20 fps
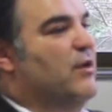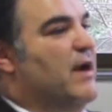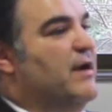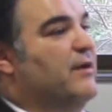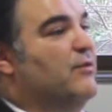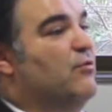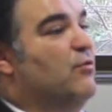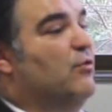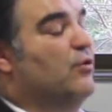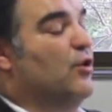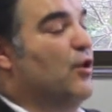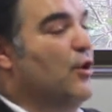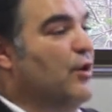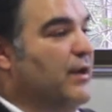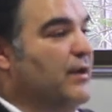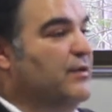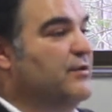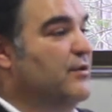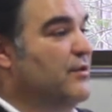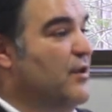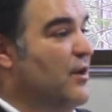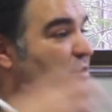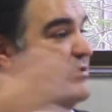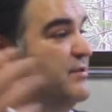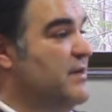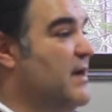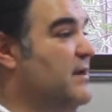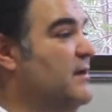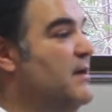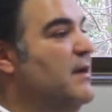or learning to
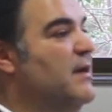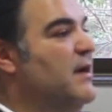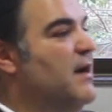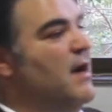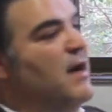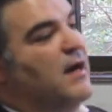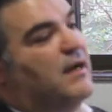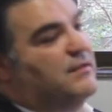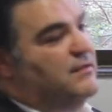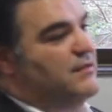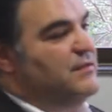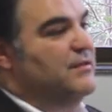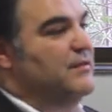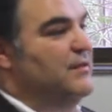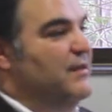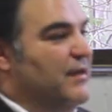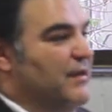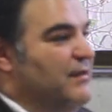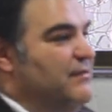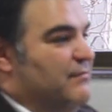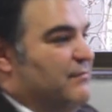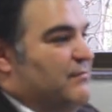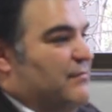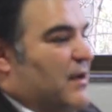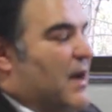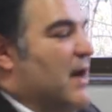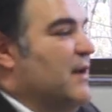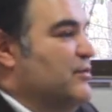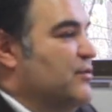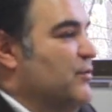those that aren't
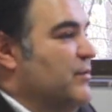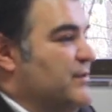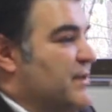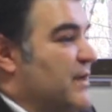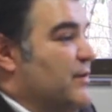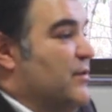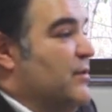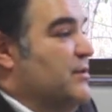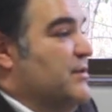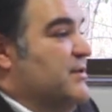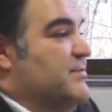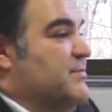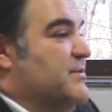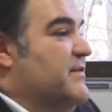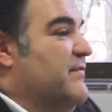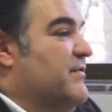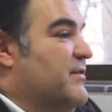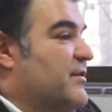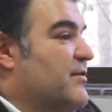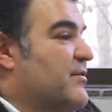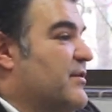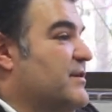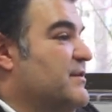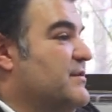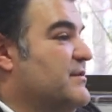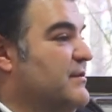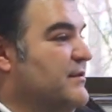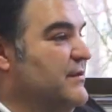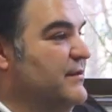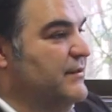doing technology specific
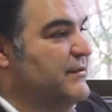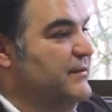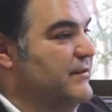degrees.